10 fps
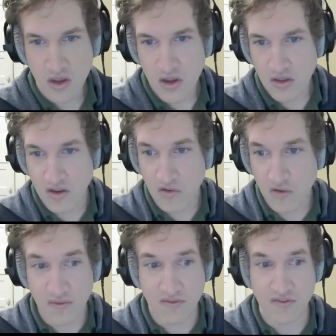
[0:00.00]
These are
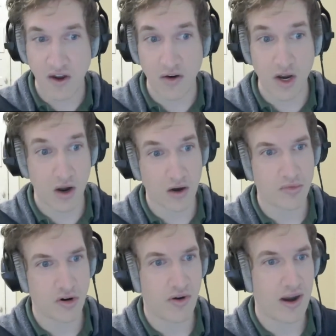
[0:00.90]
some very hard
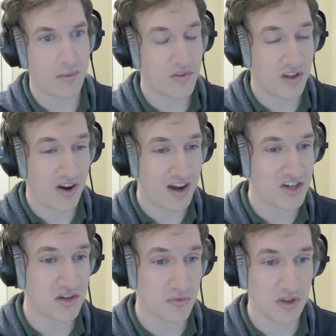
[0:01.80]
programs. They're
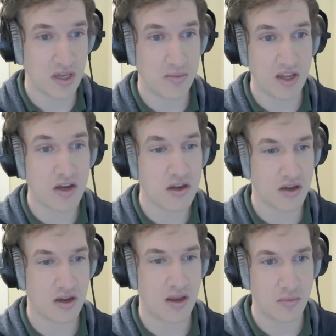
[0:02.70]
actually really big.
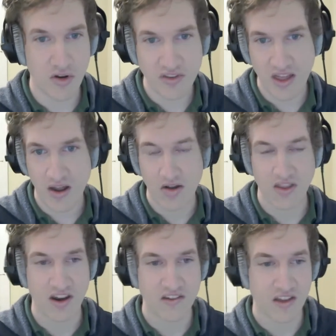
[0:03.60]
And I'll point that out on the
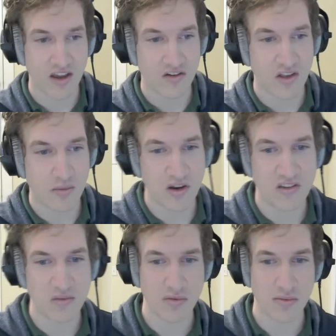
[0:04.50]
next slide, just how big
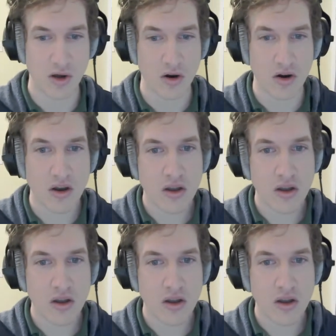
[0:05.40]
some of them are.